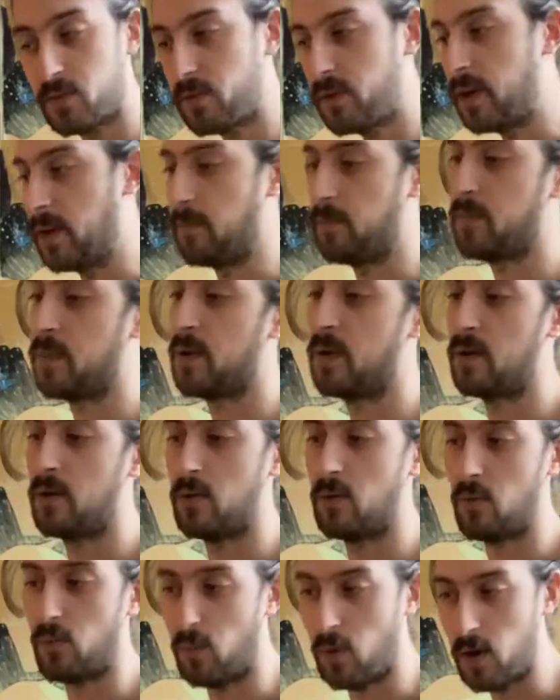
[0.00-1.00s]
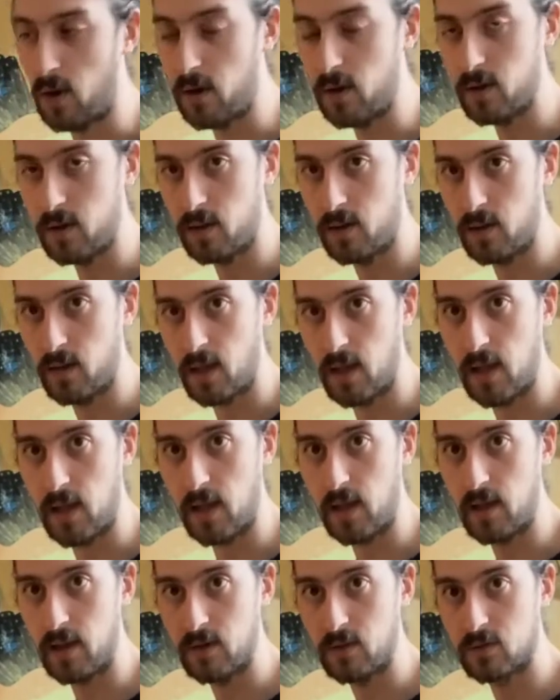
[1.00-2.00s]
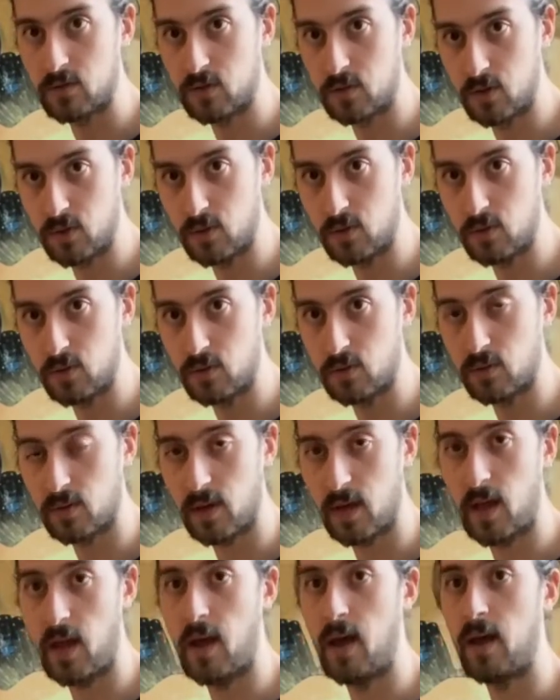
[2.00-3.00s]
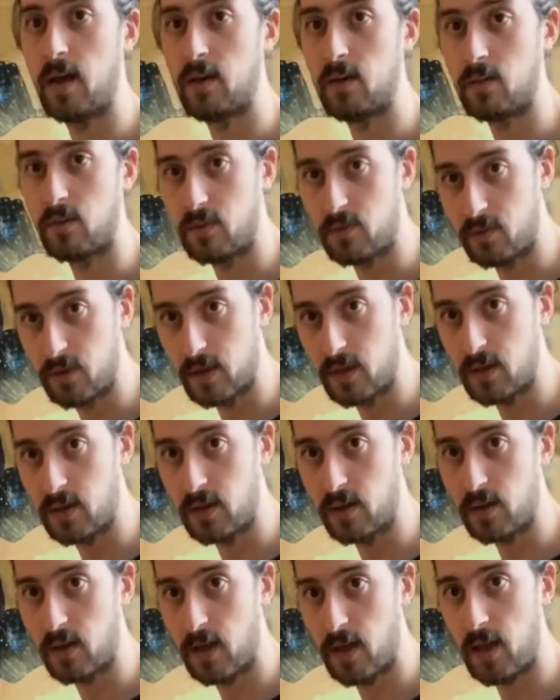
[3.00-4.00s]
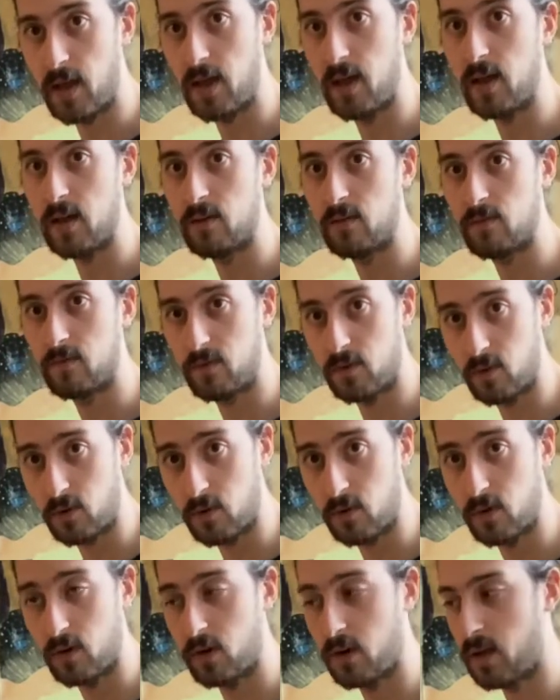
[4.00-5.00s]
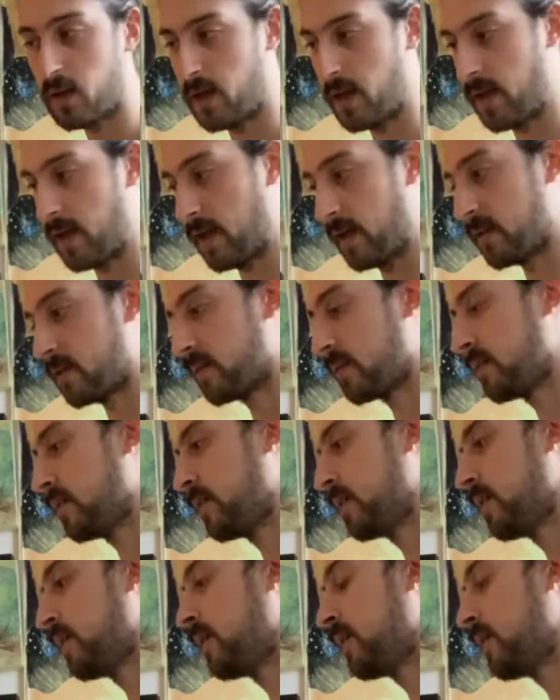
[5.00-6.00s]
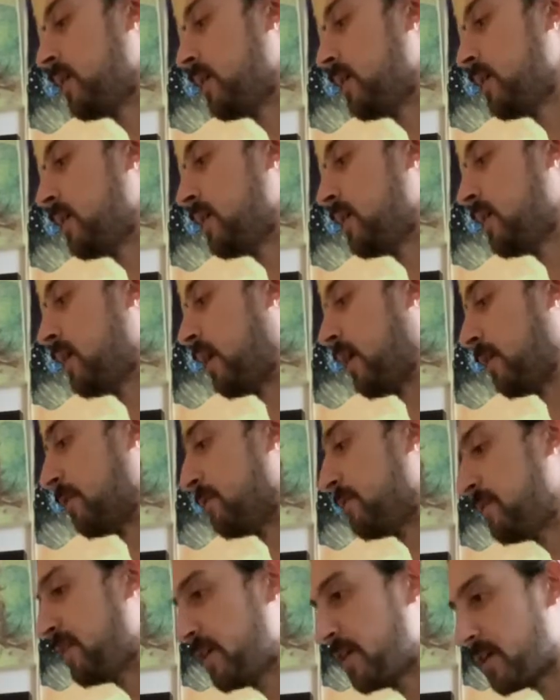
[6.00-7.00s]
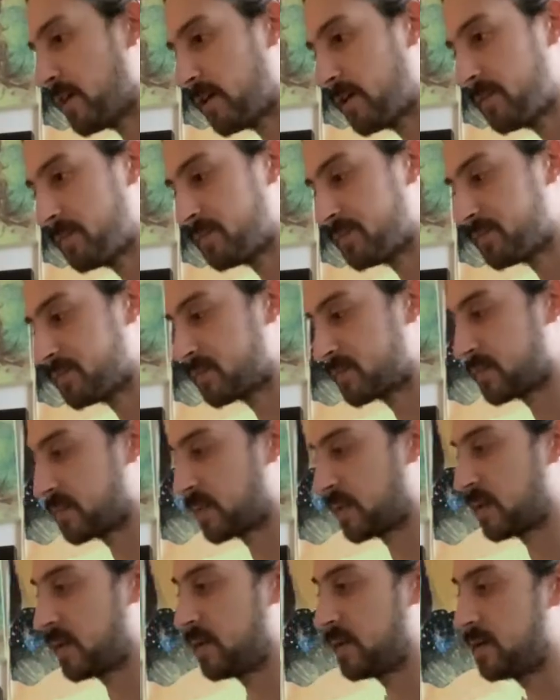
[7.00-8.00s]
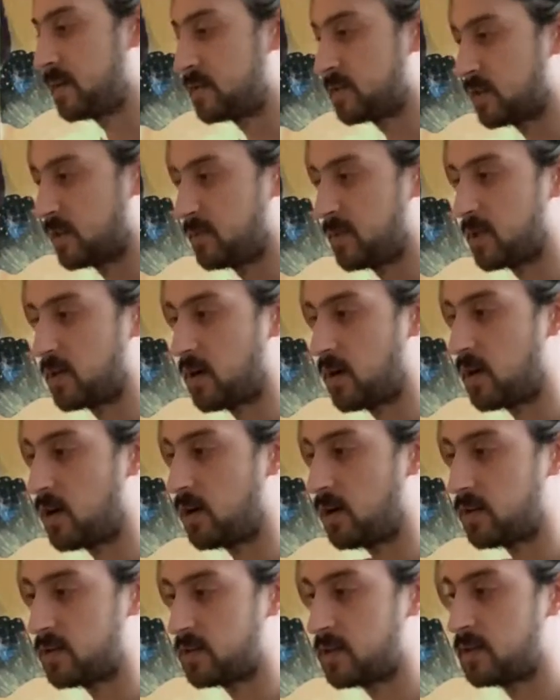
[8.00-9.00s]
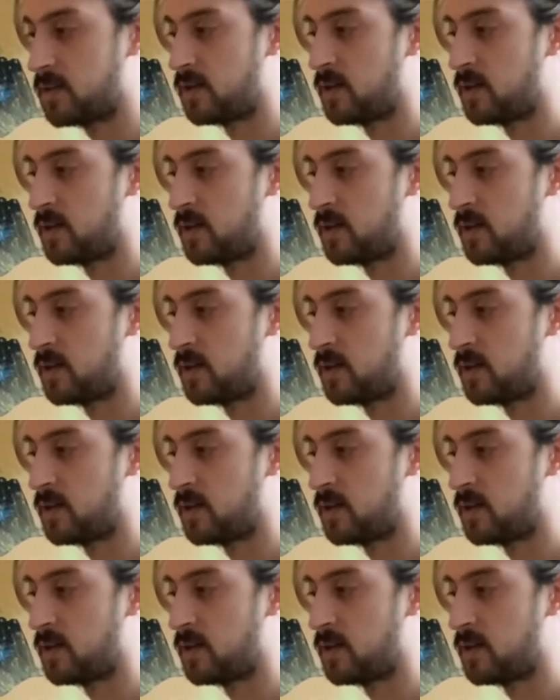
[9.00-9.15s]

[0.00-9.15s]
3. 1 and 2 and 3 and 4 and. Our fill is going to be called